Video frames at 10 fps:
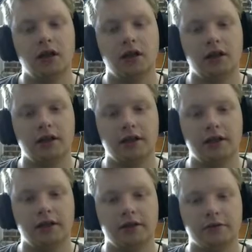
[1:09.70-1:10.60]

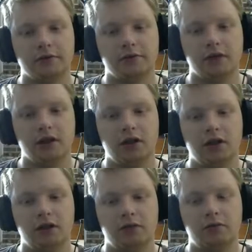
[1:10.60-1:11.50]
the
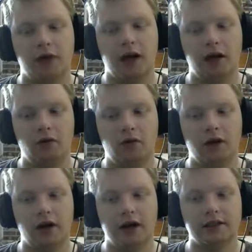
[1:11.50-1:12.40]
part
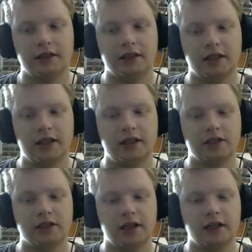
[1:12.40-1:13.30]
where it has the deleted
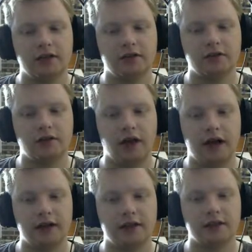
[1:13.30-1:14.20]
scenes of
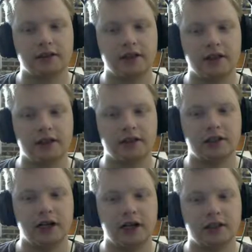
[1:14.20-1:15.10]
Anakin's killing
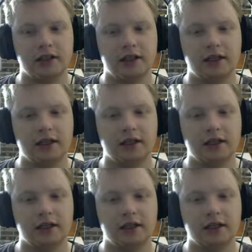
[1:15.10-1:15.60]
Shark T,